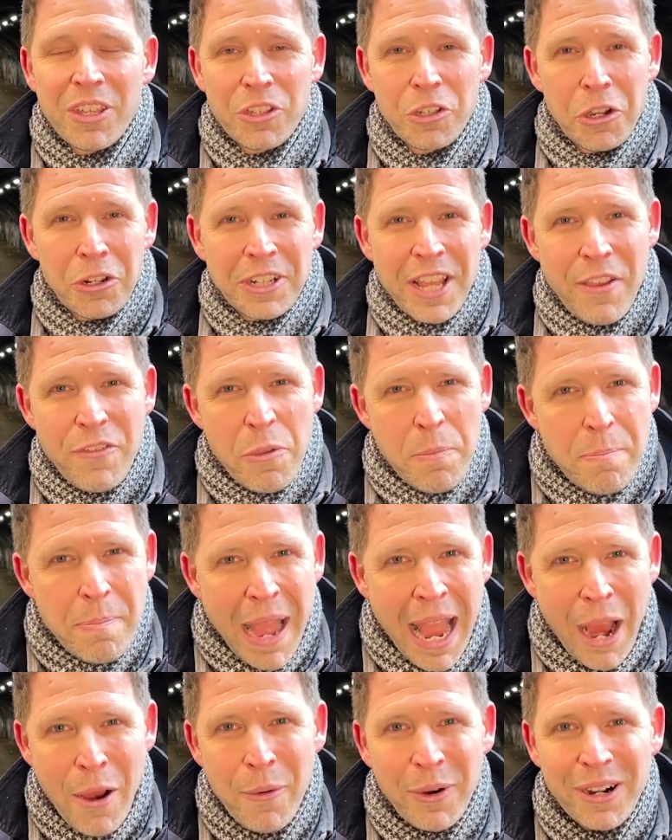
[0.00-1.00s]
God gave them
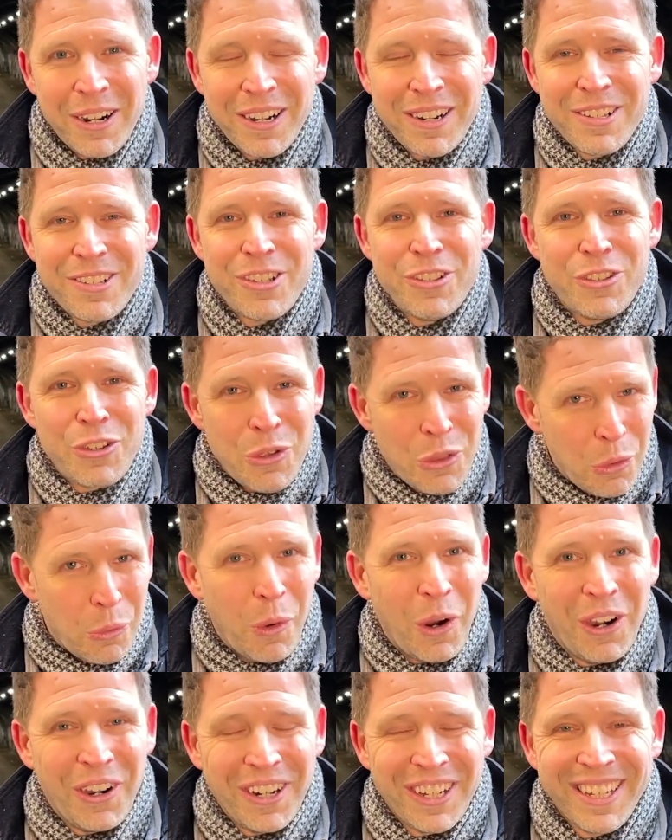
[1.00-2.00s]
power to do the
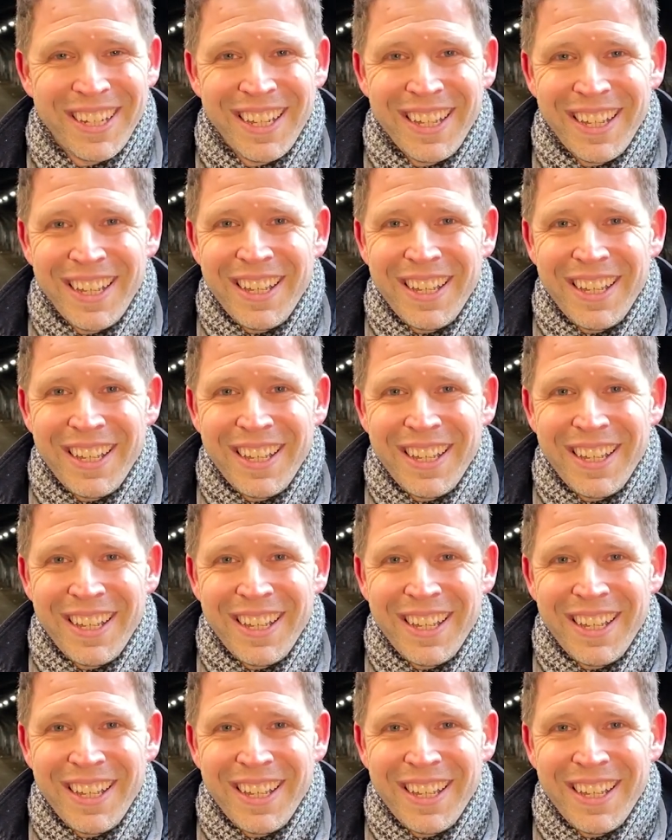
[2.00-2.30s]
work.